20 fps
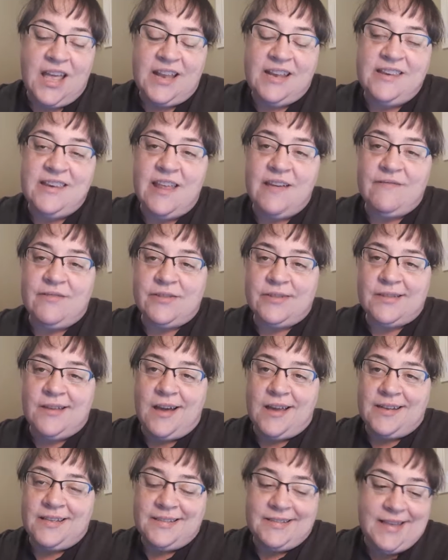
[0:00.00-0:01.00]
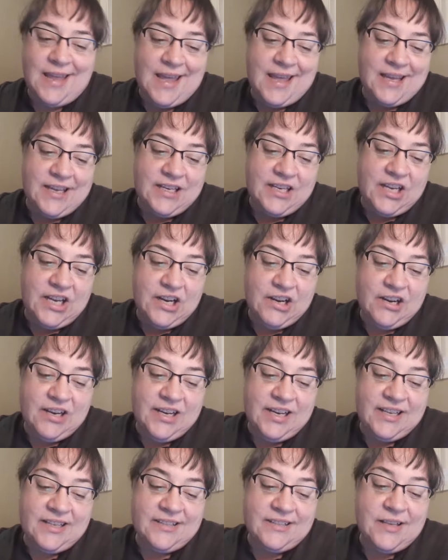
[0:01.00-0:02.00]
Neville's got a saying in here.
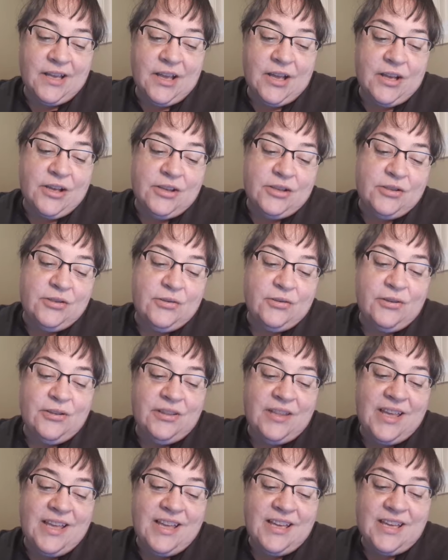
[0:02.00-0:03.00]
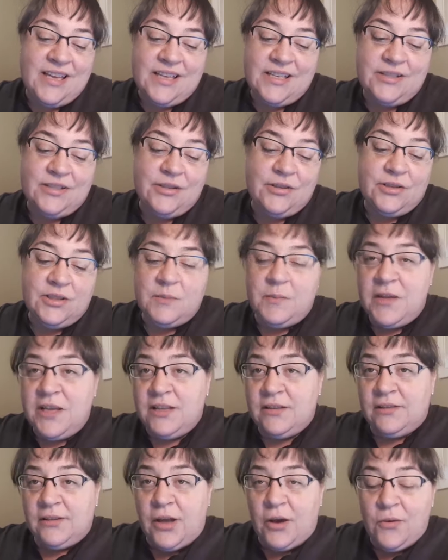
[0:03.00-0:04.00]
It is, to think is to
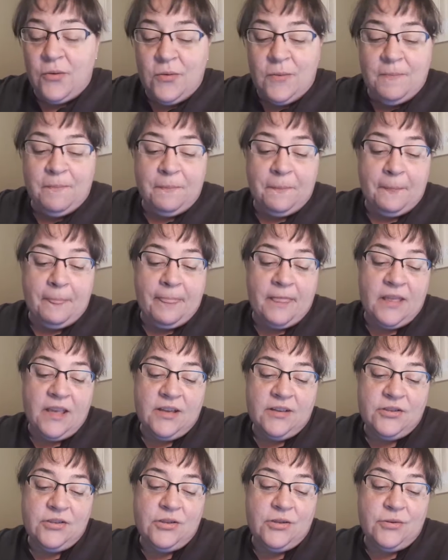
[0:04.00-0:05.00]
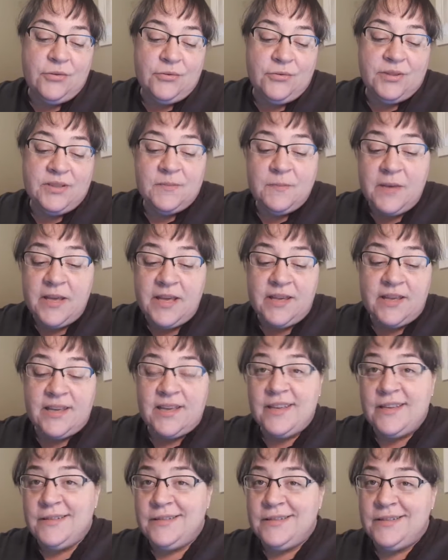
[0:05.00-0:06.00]
speak low. To speak
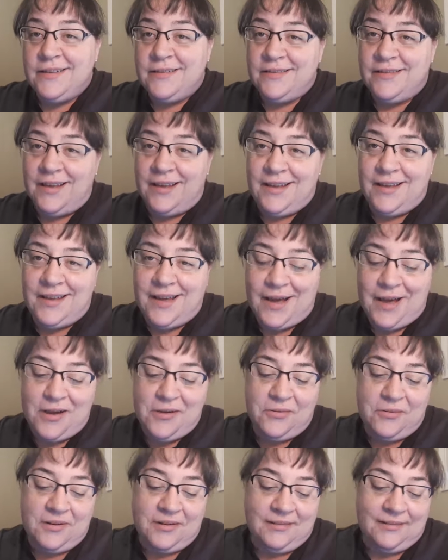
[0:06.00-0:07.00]
is to think out